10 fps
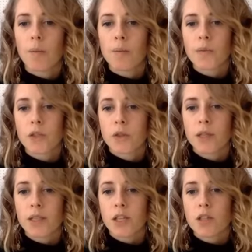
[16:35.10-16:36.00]
So
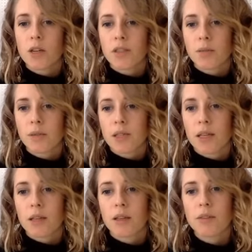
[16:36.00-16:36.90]
Cassandra on Facebook
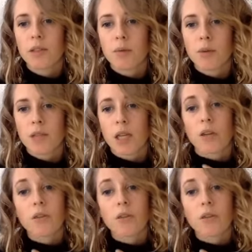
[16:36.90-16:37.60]
said, I love the tip about taking